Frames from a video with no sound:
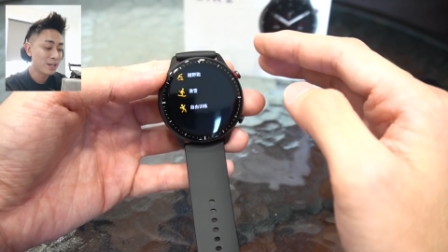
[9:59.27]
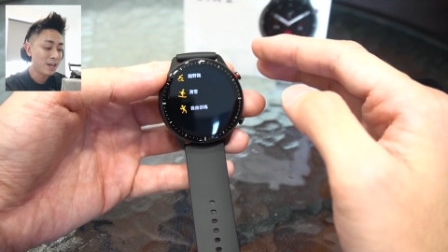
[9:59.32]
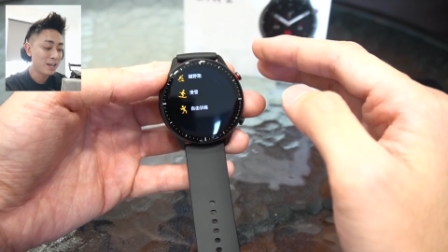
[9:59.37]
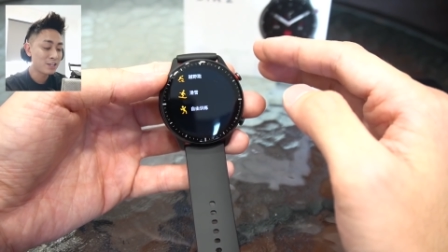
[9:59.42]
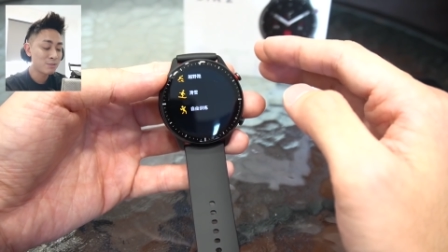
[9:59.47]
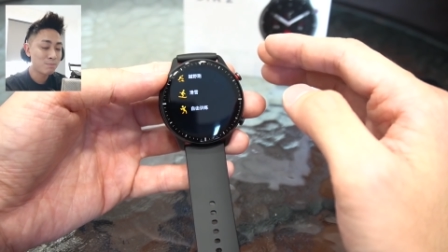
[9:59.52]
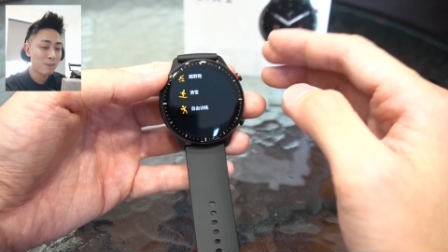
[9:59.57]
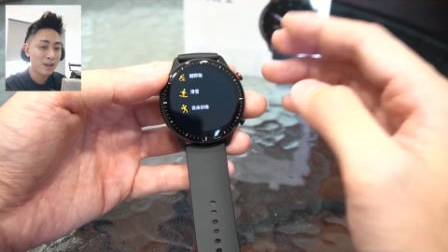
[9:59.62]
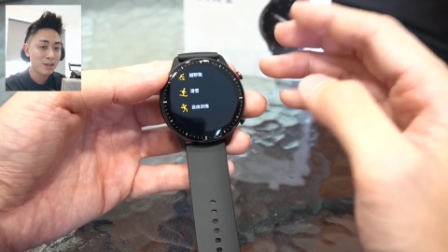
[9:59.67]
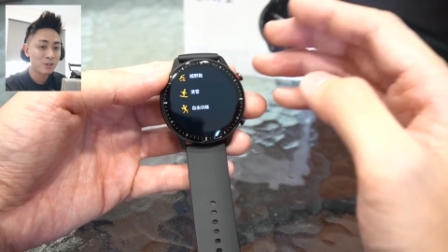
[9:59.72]

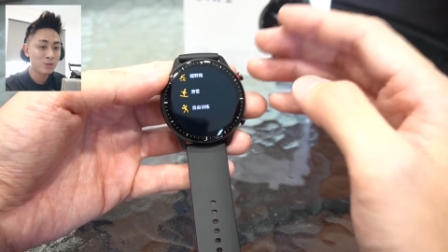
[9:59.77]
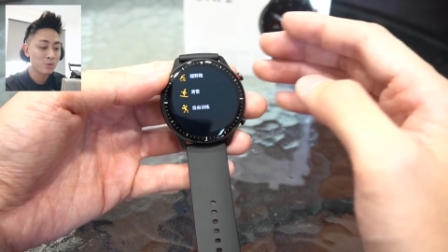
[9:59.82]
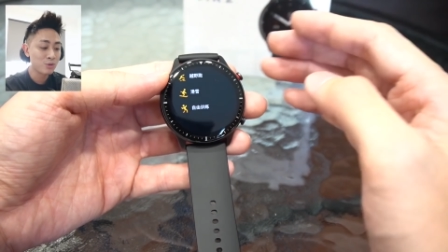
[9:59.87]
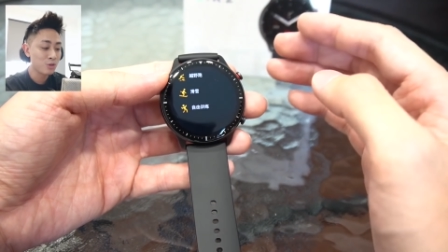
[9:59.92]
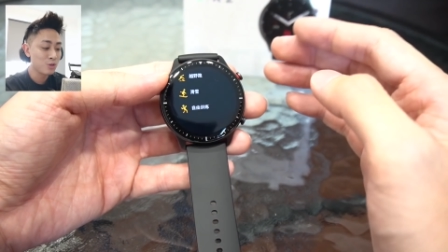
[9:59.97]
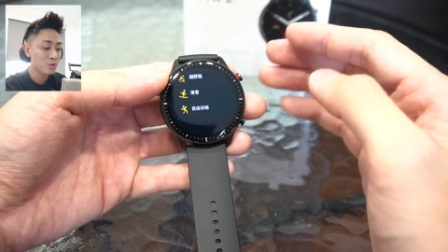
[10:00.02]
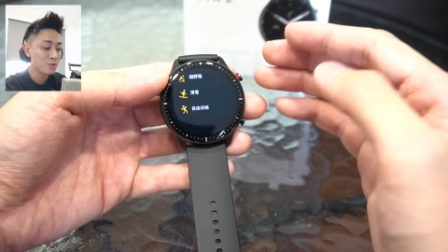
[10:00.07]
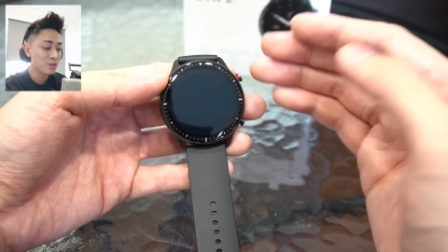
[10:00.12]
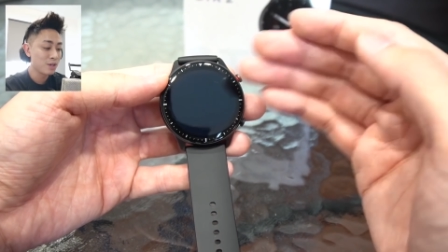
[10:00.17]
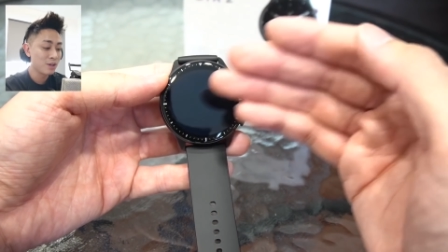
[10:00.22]
expect to
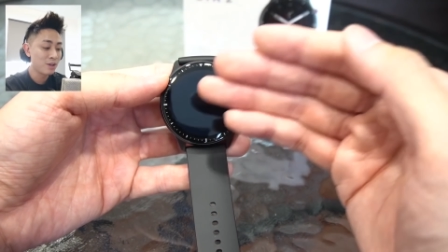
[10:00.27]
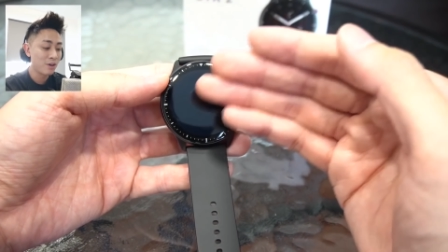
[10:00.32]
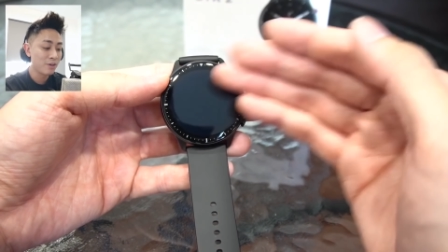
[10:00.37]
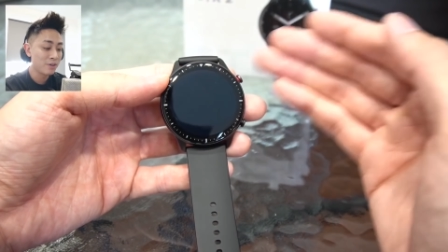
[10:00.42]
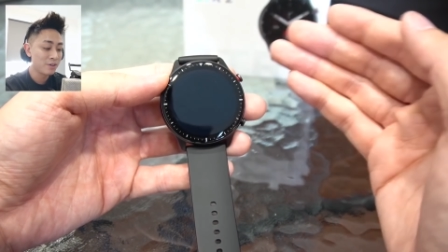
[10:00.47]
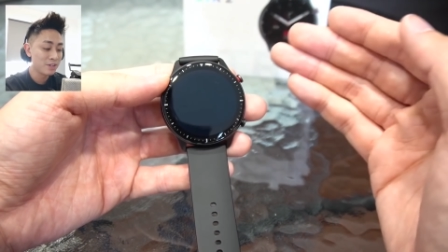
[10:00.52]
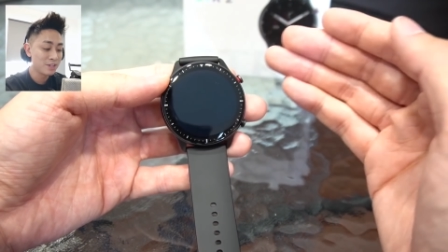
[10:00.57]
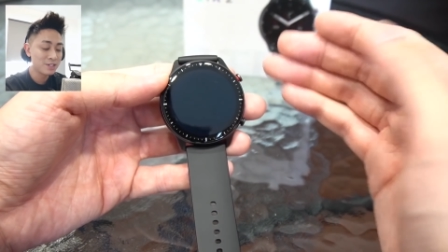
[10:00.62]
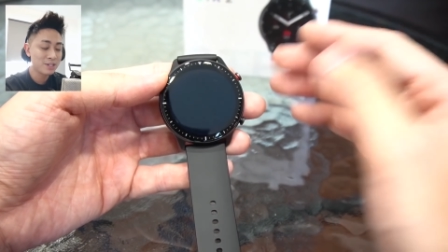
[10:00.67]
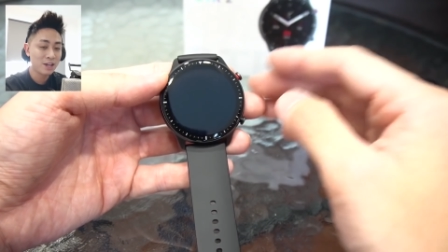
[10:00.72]
use on, on
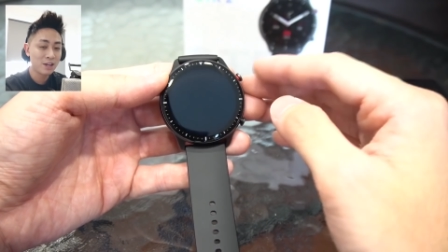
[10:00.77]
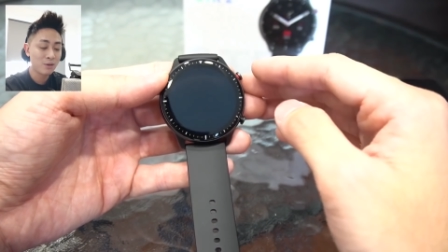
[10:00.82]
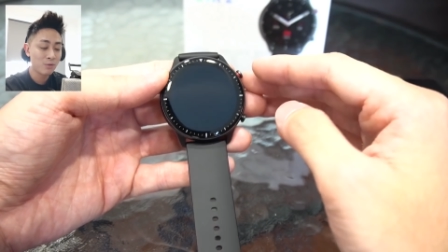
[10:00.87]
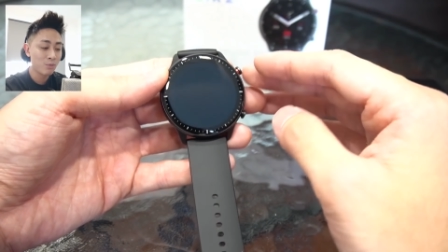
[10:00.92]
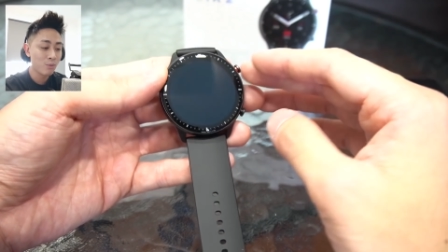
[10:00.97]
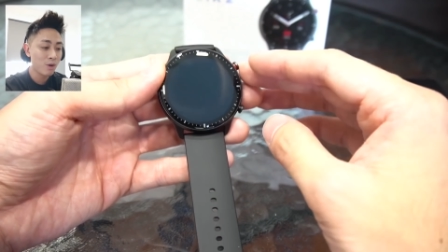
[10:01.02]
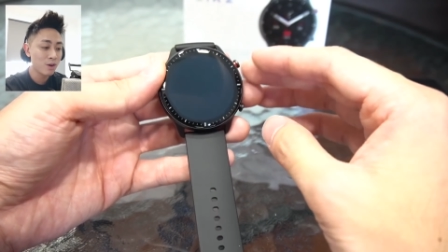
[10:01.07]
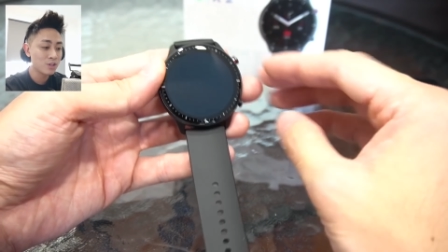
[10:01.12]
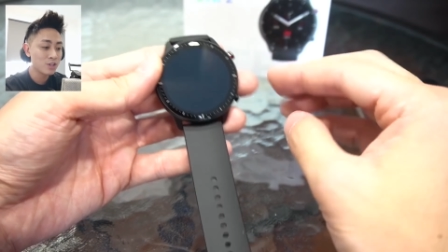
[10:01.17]
this kind of watch.